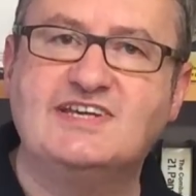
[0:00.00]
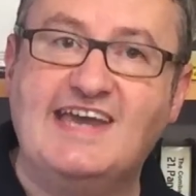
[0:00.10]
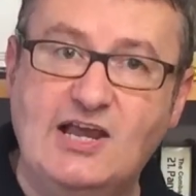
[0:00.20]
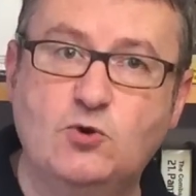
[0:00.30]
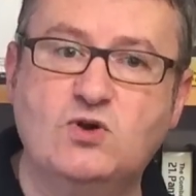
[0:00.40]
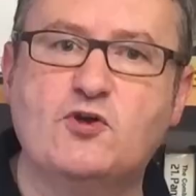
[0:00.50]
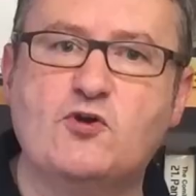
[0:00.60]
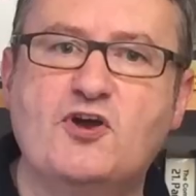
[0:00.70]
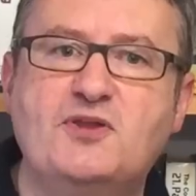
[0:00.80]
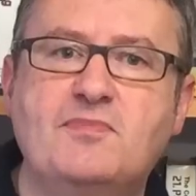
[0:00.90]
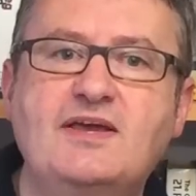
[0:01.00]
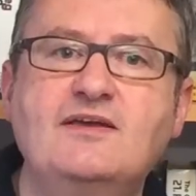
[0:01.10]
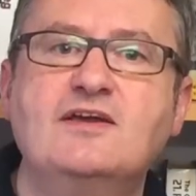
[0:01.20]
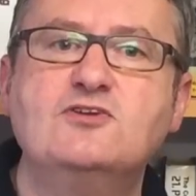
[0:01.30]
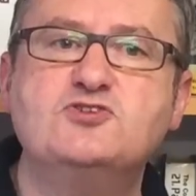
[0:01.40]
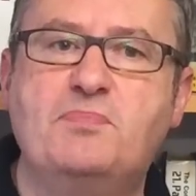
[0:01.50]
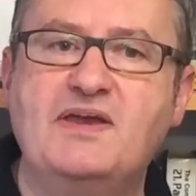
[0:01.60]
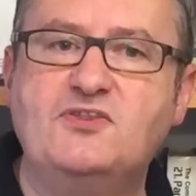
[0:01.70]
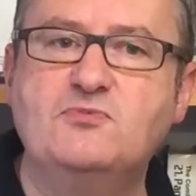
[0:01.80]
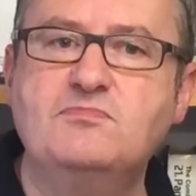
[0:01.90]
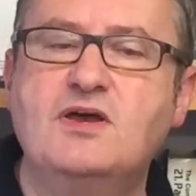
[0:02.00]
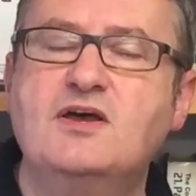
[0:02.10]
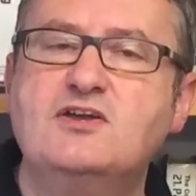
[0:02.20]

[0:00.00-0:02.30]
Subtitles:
to kill your enemy to beat them,